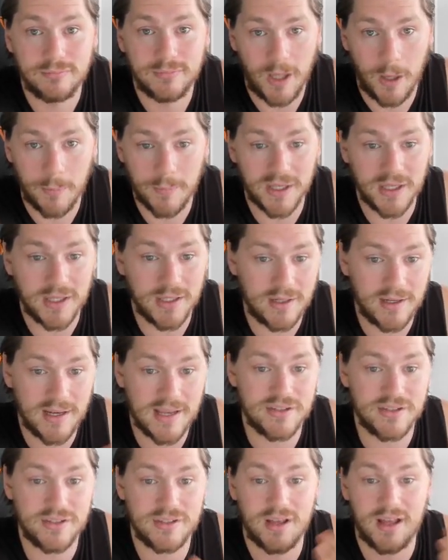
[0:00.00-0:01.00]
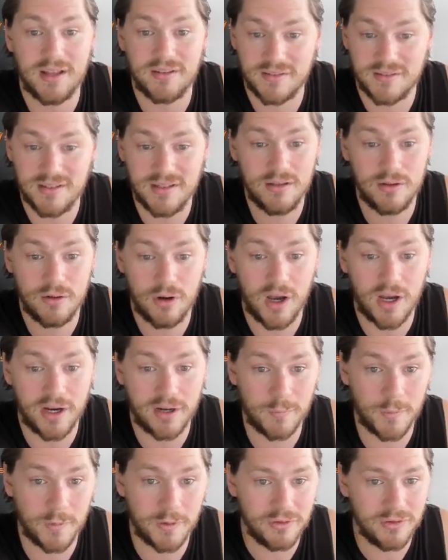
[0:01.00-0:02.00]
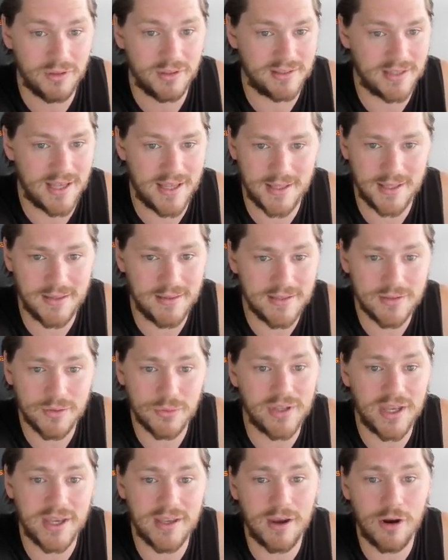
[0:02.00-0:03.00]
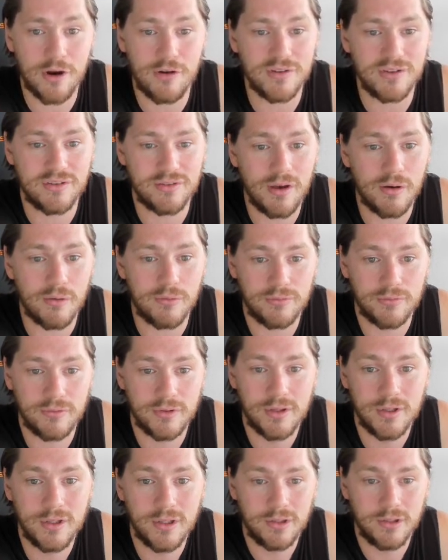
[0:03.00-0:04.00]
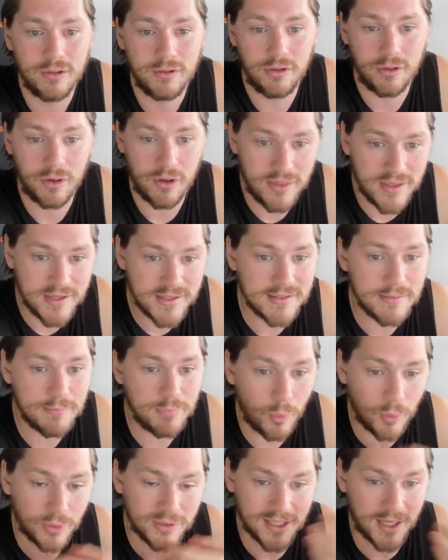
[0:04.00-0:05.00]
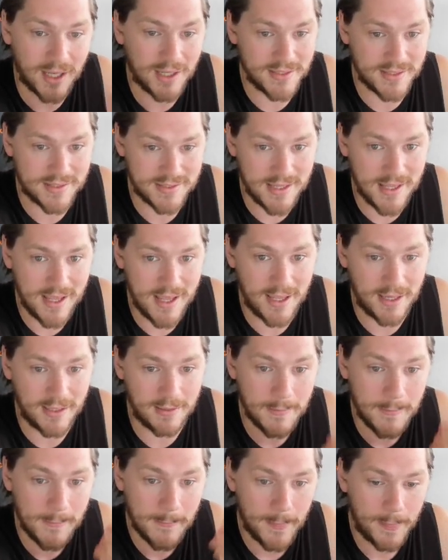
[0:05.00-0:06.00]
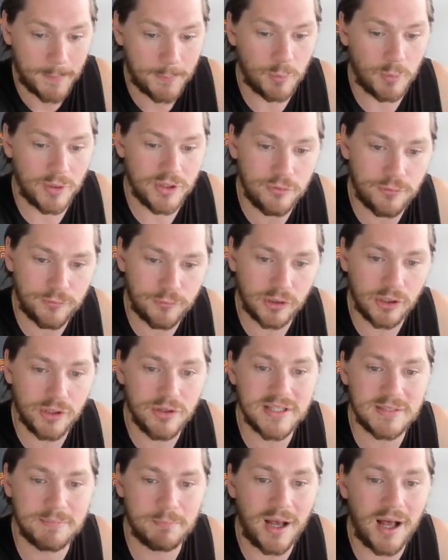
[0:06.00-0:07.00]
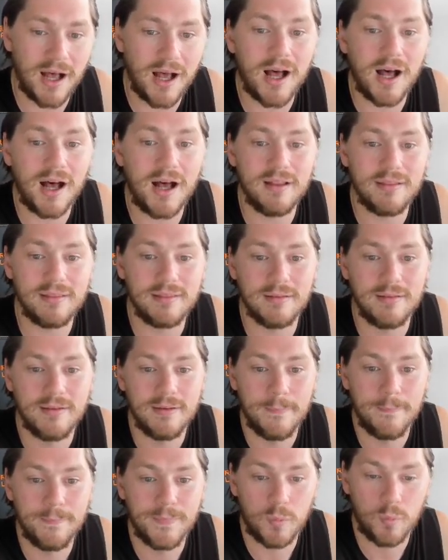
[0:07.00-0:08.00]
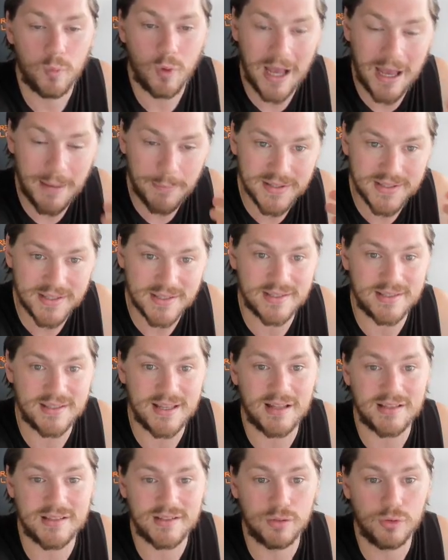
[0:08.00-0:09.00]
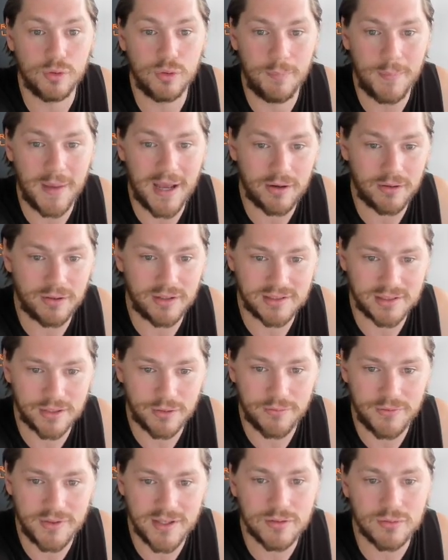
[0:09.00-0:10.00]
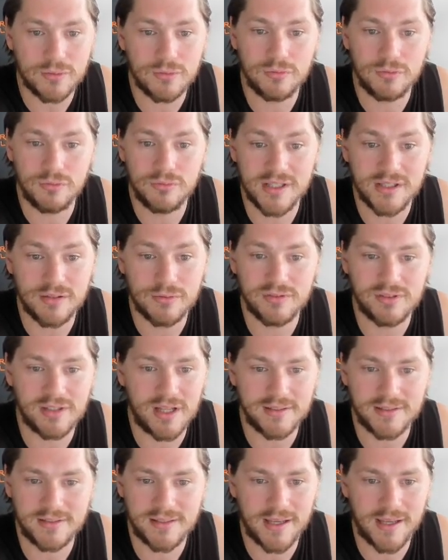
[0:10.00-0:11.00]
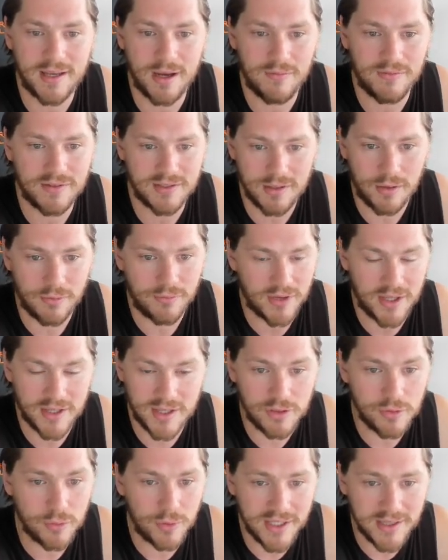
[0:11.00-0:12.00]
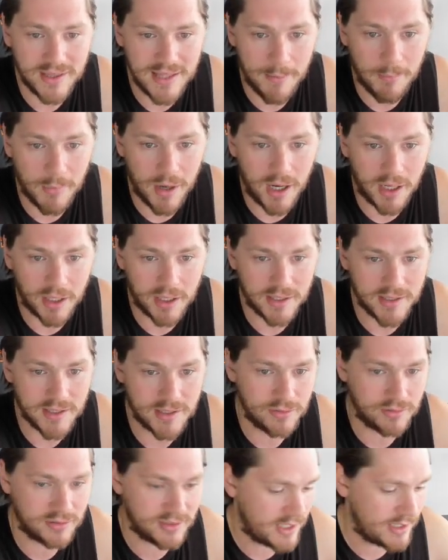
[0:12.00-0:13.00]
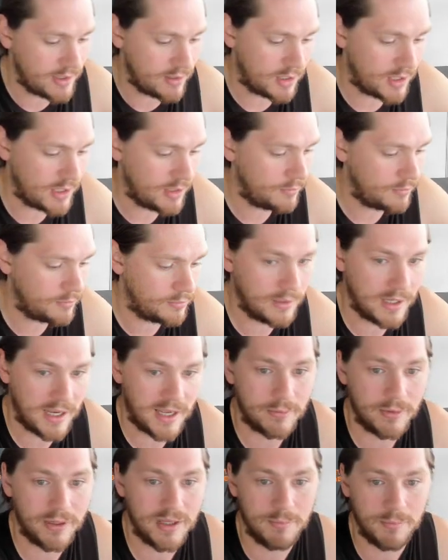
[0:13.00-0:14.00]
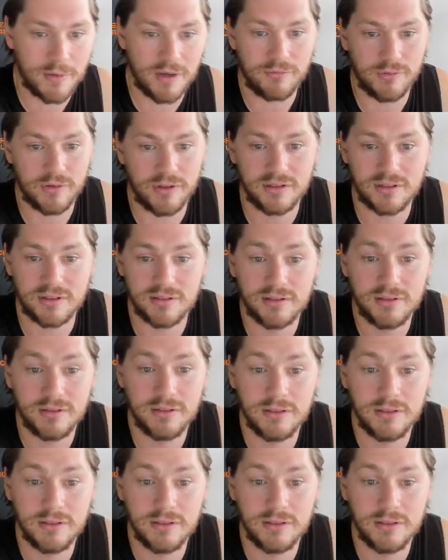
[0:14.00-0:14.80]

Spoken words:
coming in and as you start to see, you know, I can really do this. And then this will take care of itself. You know, this is important to understand, but when you follow this path, what happens is it starts to loop back on itself. This will start to take care of itself, and then you'll hit that mark, and then you'll say, all right, well, how do I hit my first